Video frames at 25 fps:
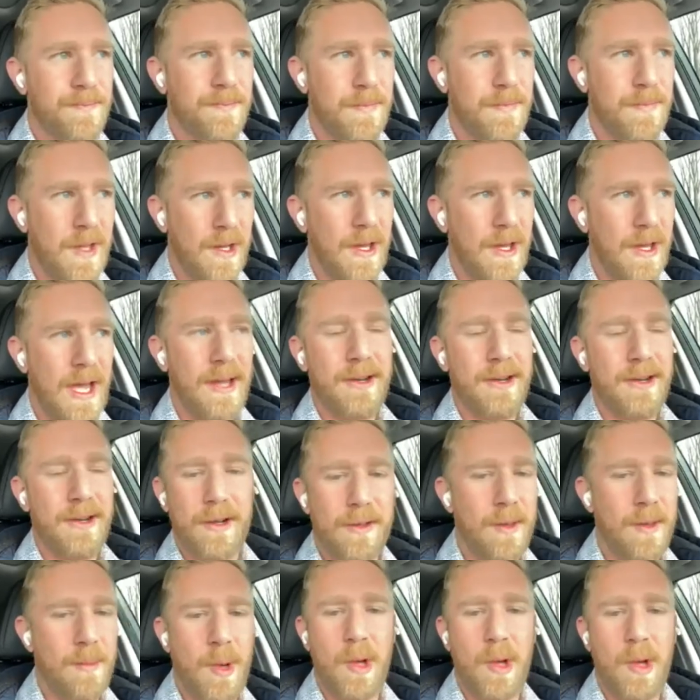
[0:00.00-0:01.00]

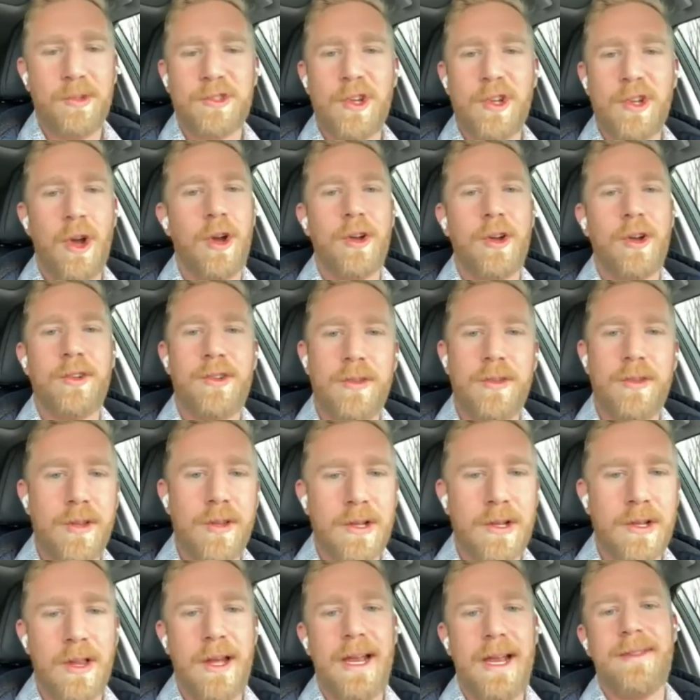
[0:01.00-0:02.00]
letter, the postcard to the
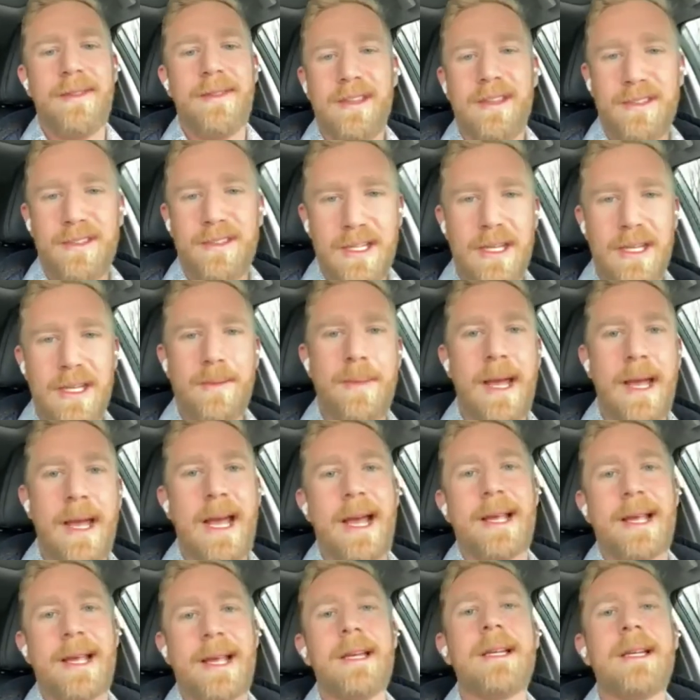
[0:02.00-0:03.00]
client, and they send it
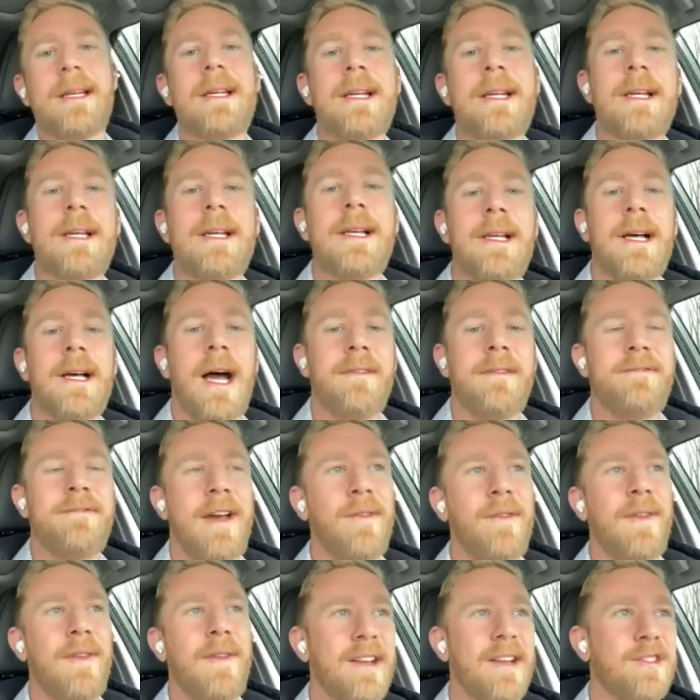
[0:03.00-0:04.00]
back. I
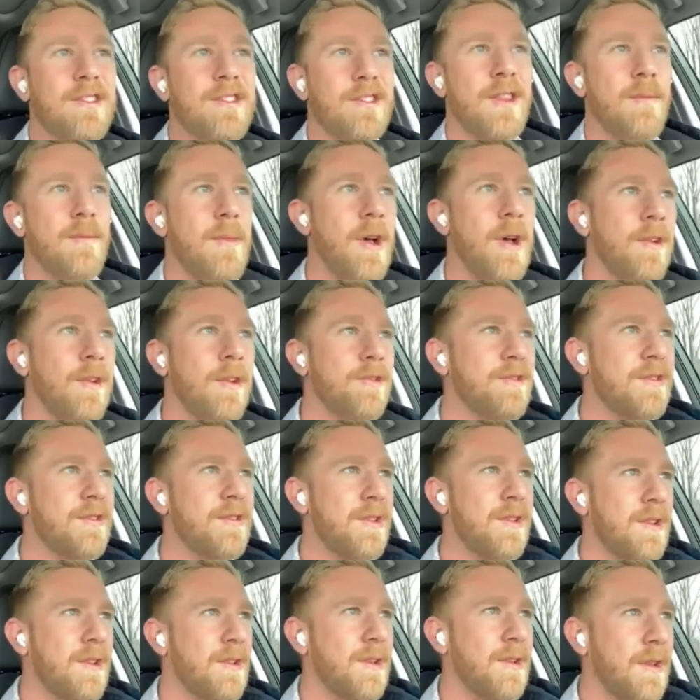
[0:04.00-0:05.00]
found that's the
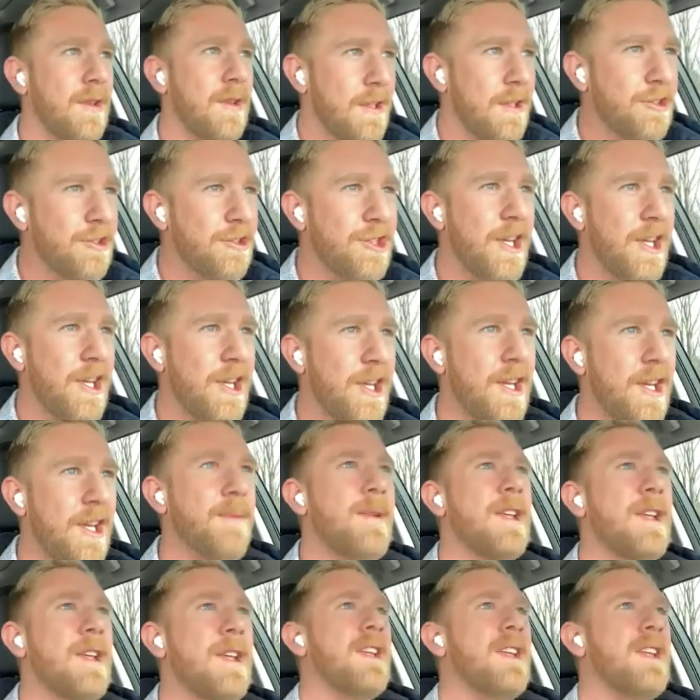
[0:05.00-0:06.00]
most
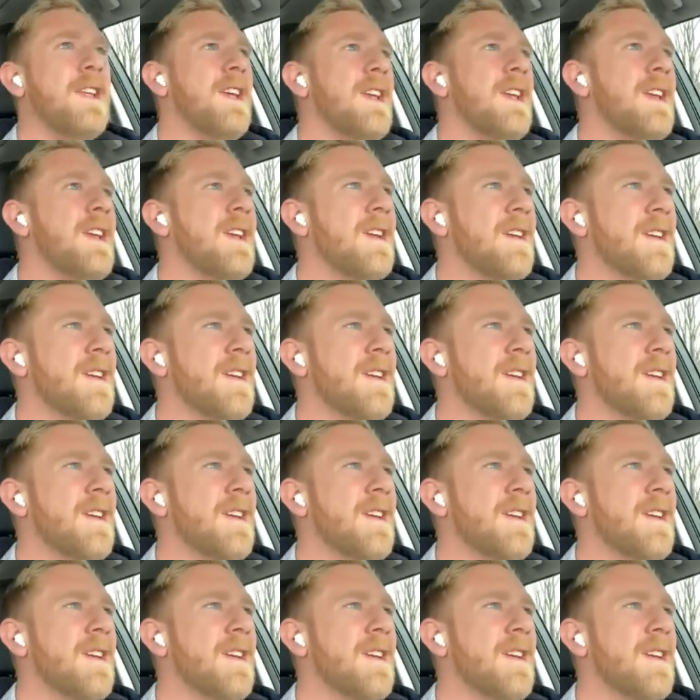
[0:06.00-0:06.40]
legitimately